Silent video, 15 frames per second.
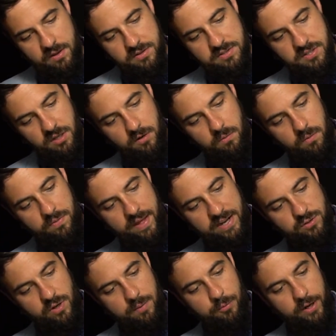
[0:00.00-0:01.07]
So
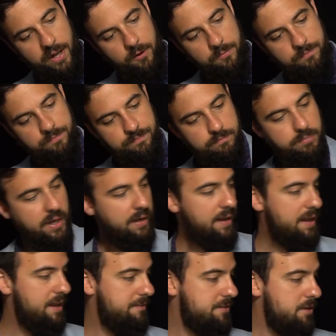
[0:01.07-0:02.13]
that's what I put out. But
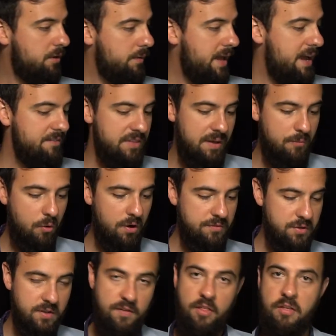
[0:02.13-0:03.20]
if you don't have them, or if
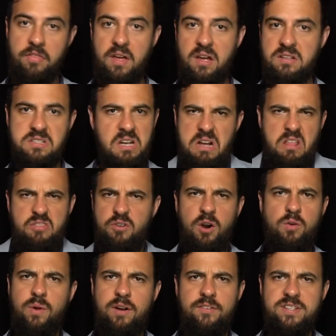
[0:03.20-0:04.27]
you have other things, throw
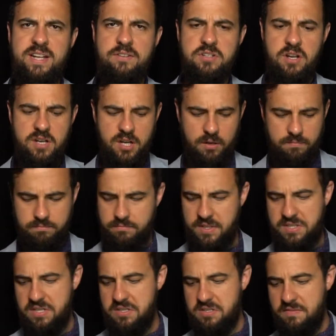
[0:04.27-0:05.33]
in whatever sounds good to you.
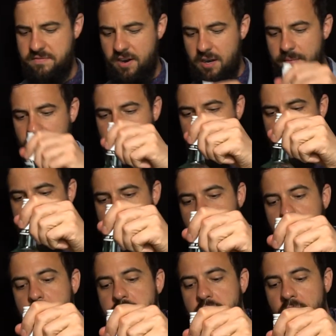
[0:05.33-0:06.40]
This is very much a
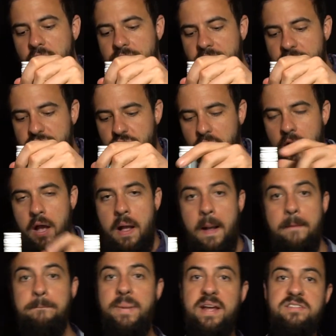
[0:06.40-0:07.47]
choose your own adventure
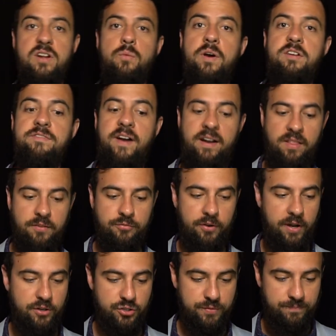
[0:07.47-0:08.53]
based on what you find in the
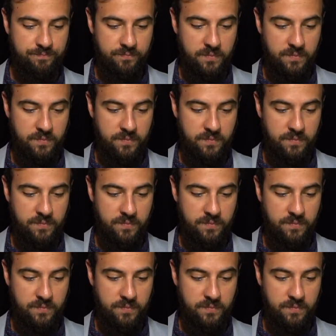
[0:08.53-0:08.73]
fridge.